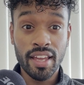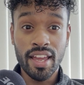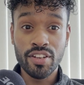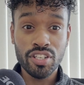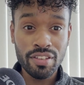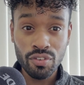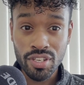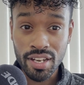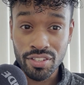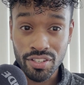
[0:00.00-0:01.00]
And just a few
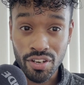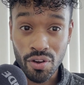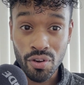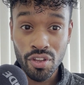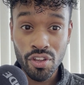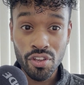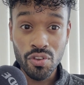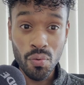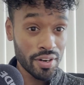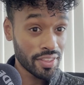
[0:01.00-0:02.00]
seconds ago,
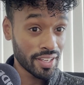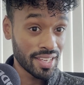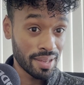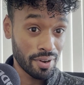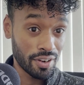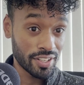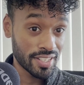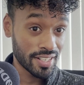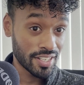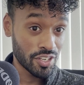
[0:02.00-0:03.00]
you weren't thinking about the
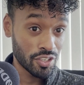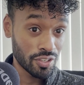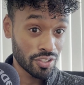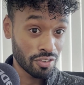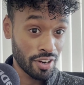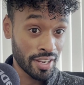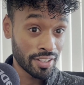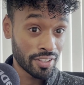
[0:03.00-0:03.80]
sensations, right?